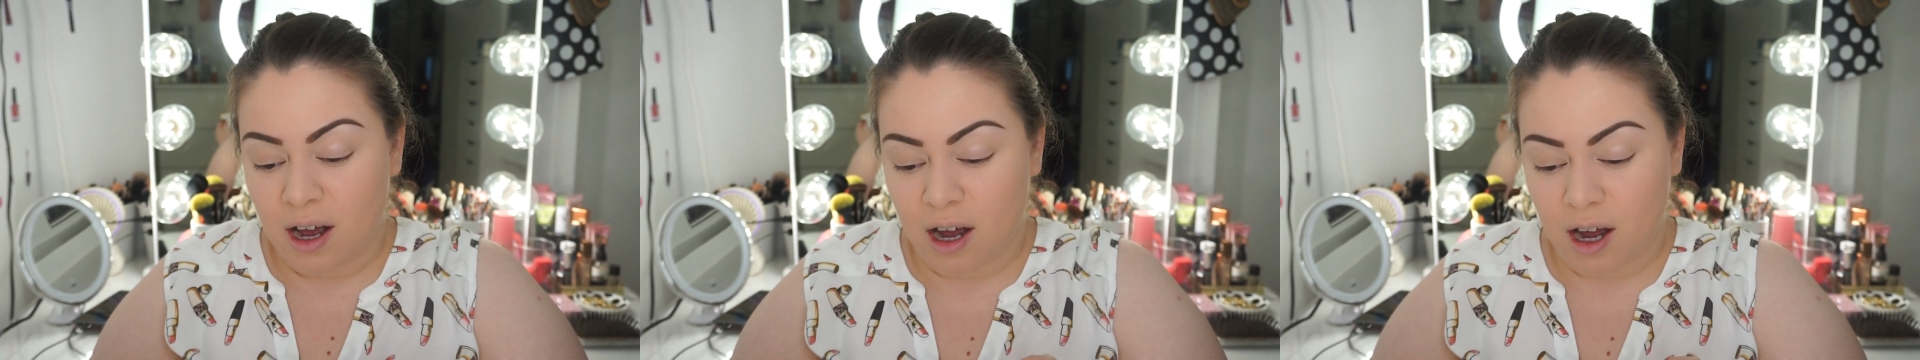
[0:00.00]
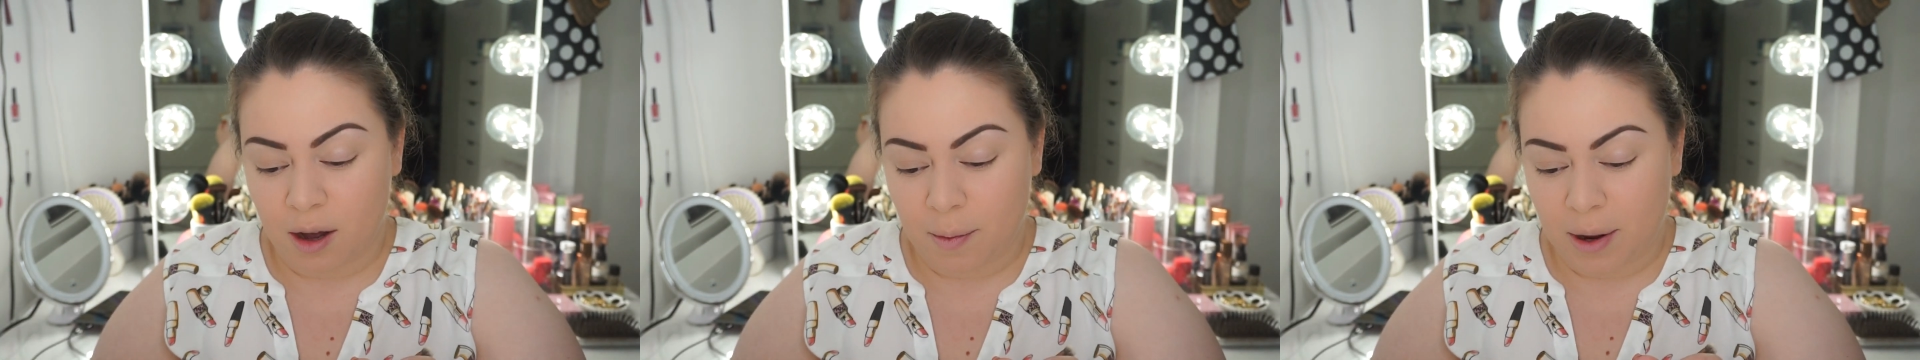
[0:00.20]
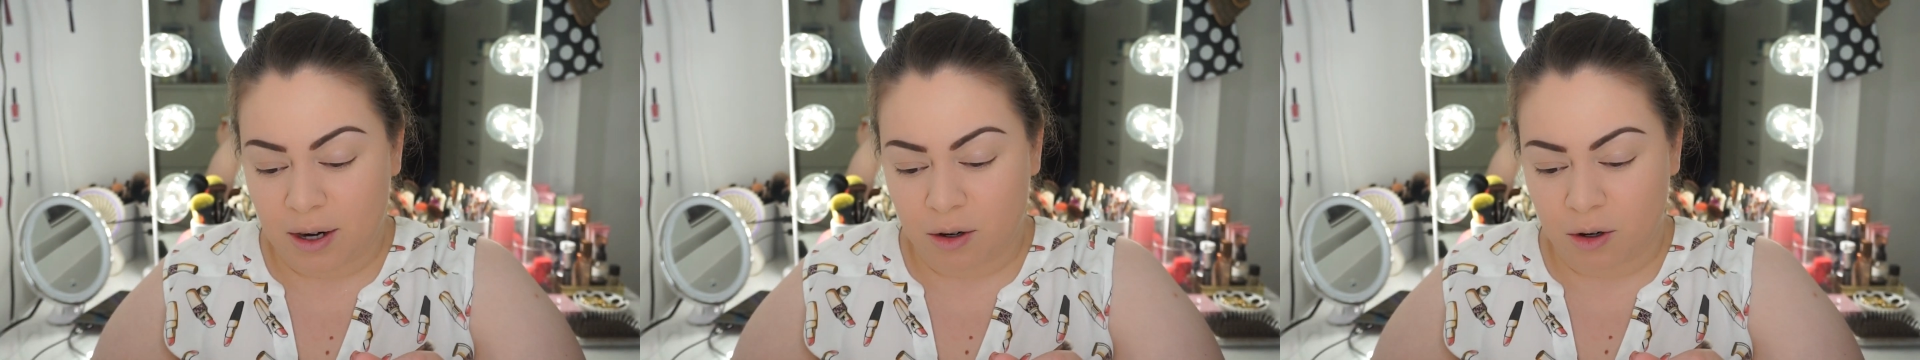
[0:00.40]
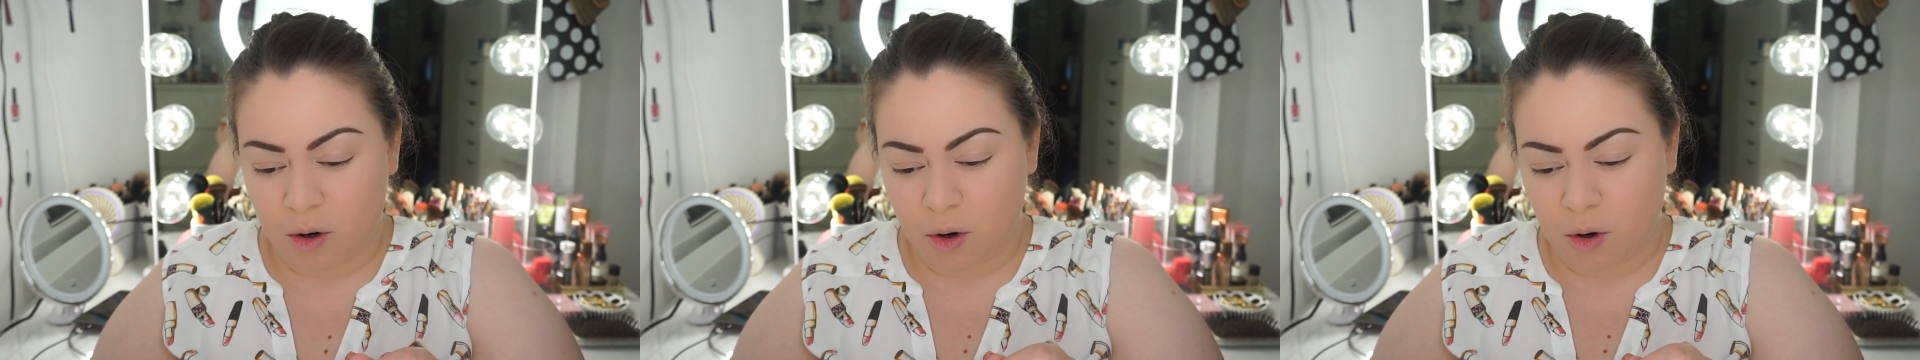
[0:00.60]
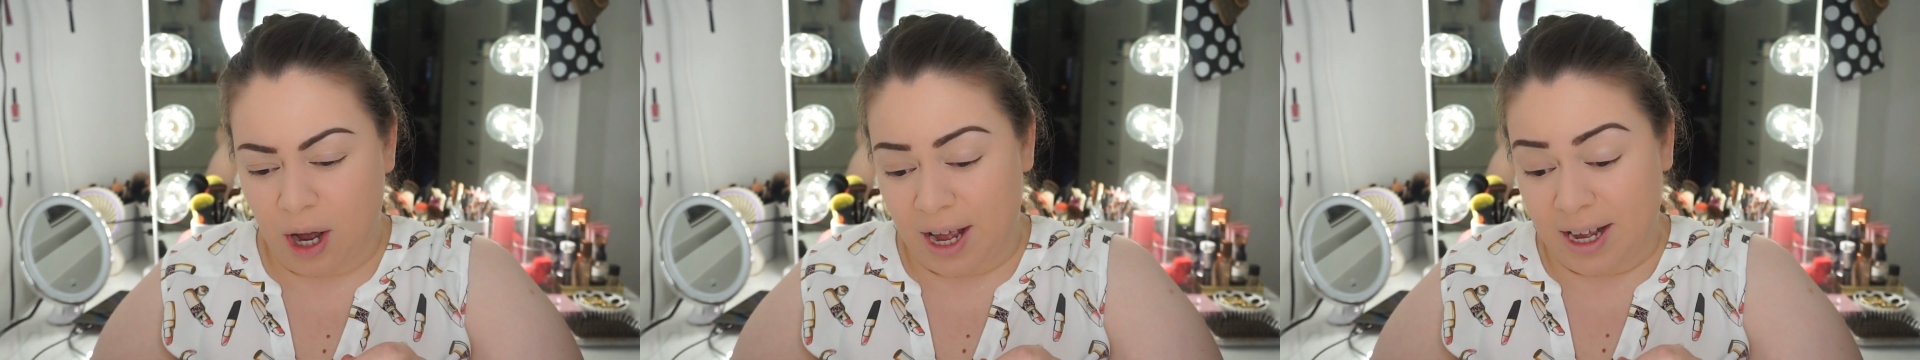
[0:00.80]
I don't
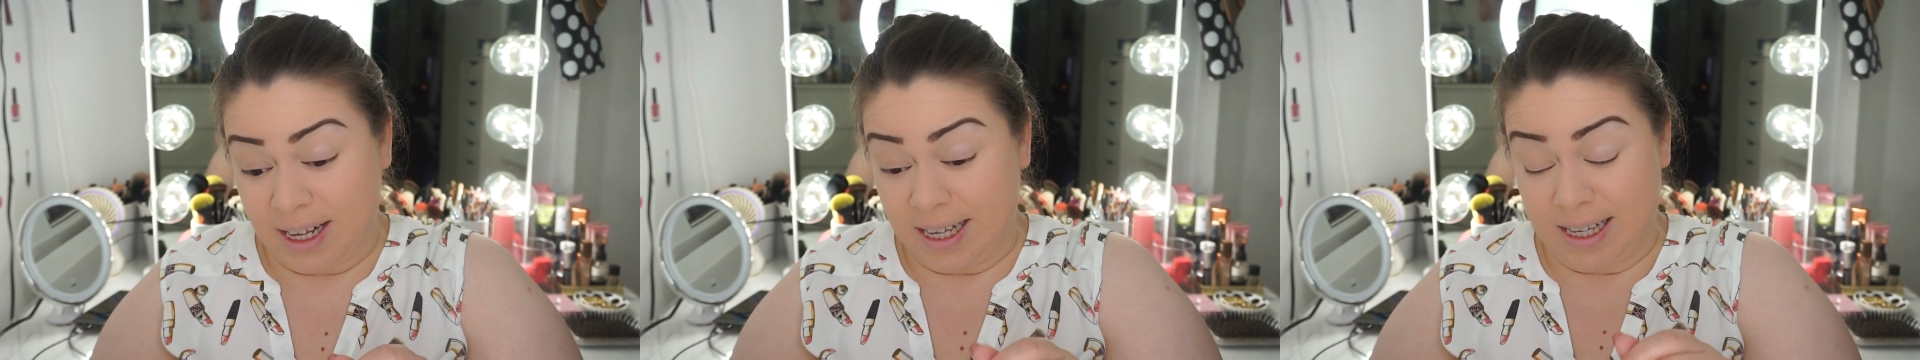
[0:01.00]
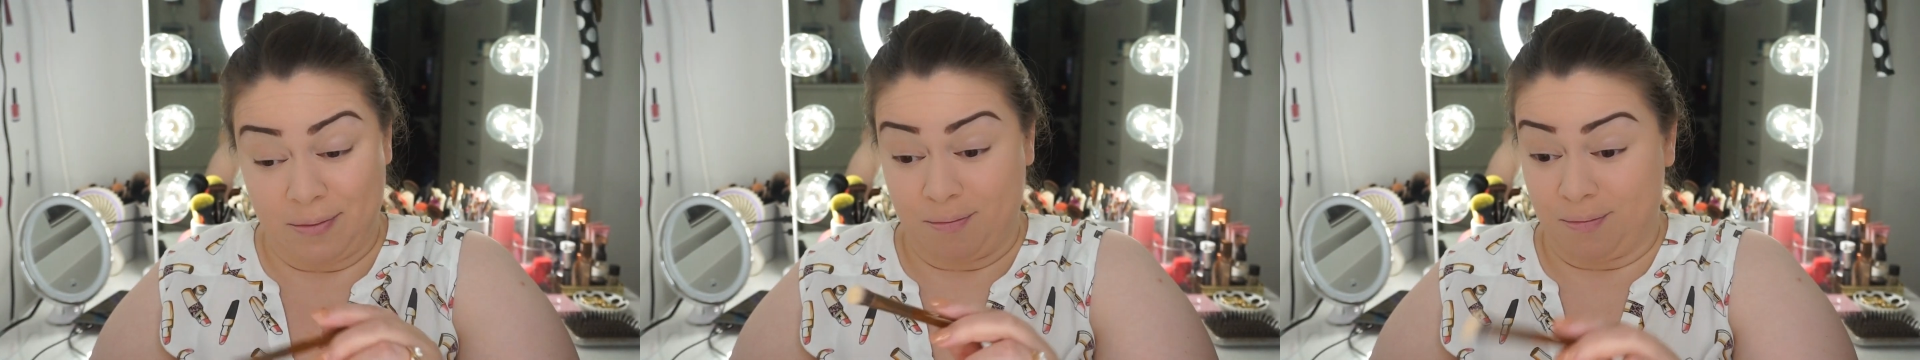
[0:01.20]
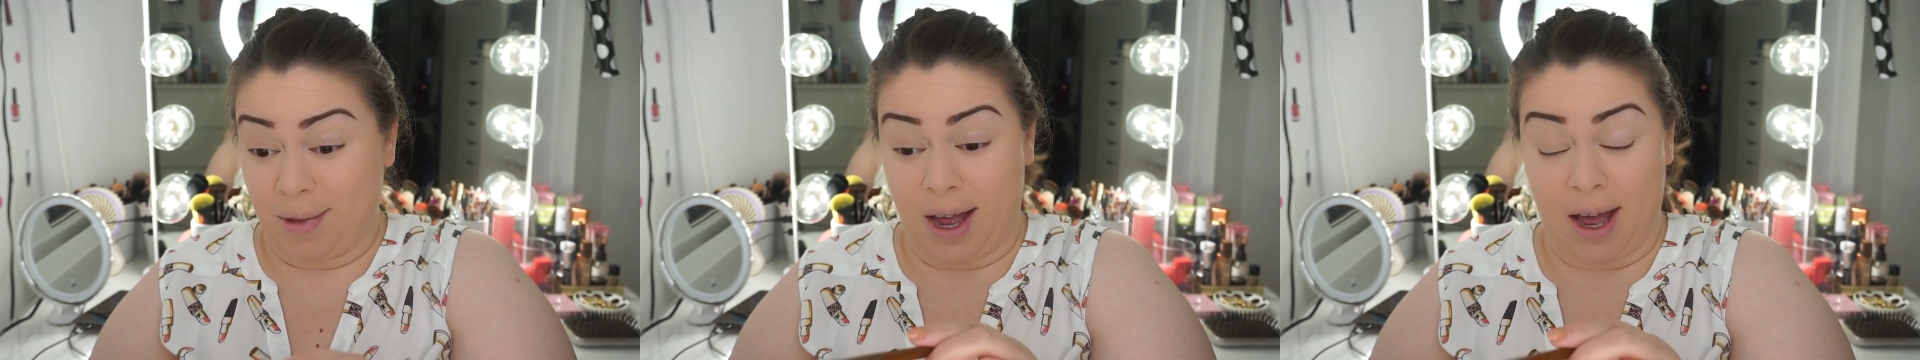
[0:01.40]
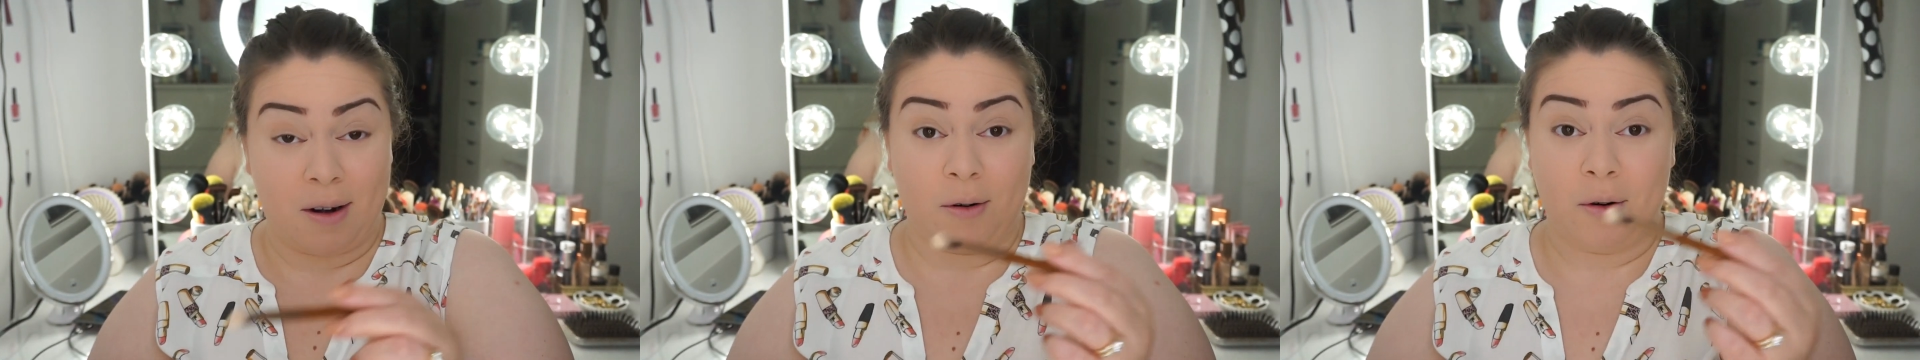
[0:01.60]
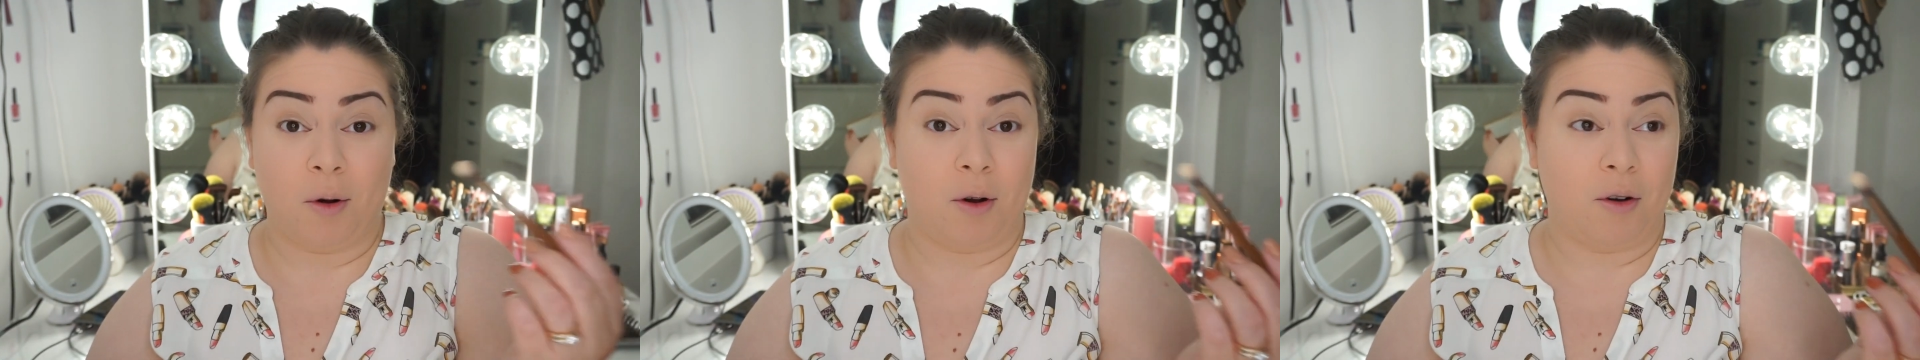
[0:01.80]
know. I
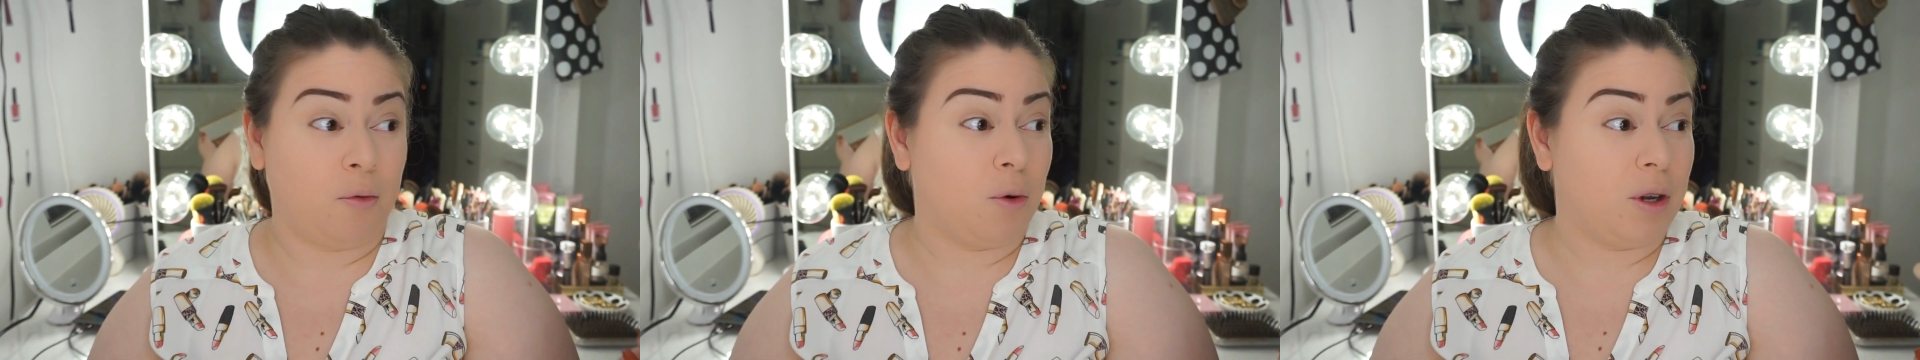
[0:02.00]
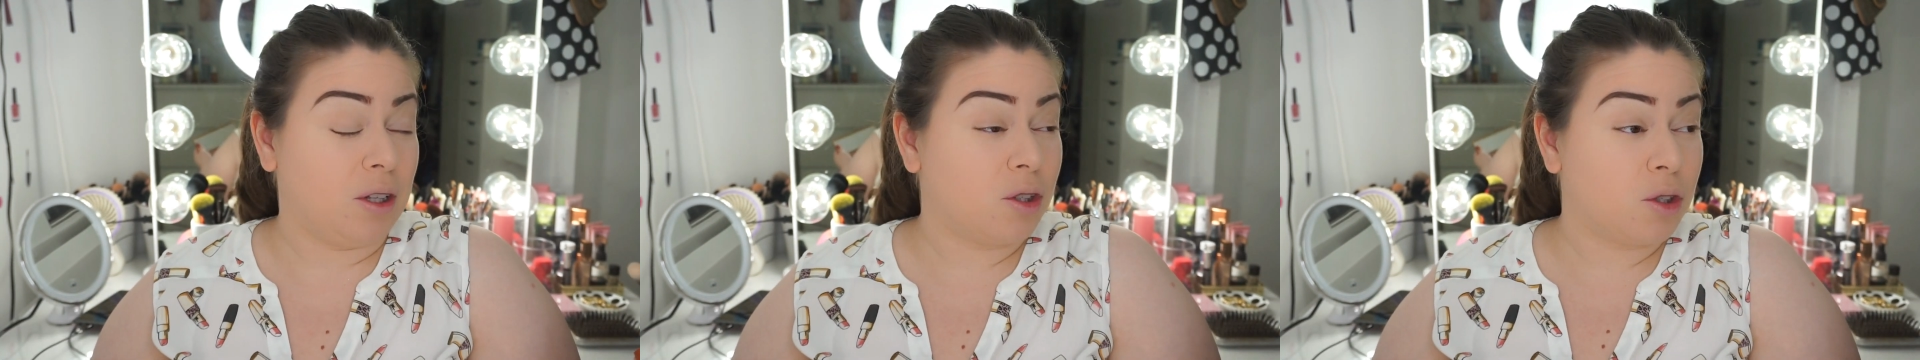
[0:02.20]
don't know if we